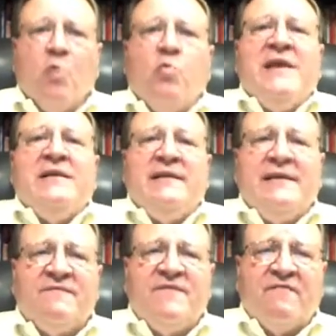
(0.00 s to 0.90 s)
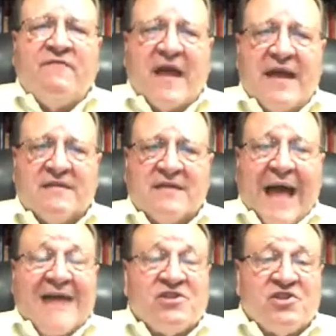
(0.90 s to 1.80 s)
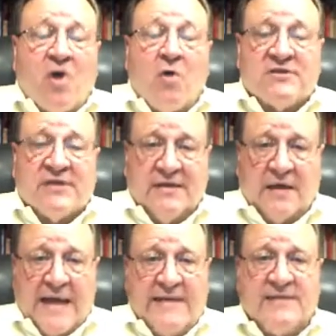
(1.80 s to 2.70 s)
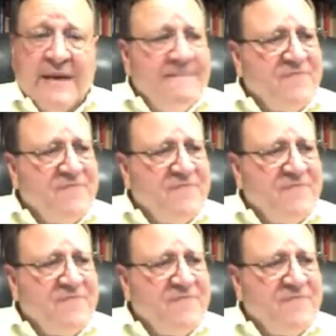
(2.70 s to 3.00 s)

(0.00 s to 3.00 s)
we live the faith as salt and light.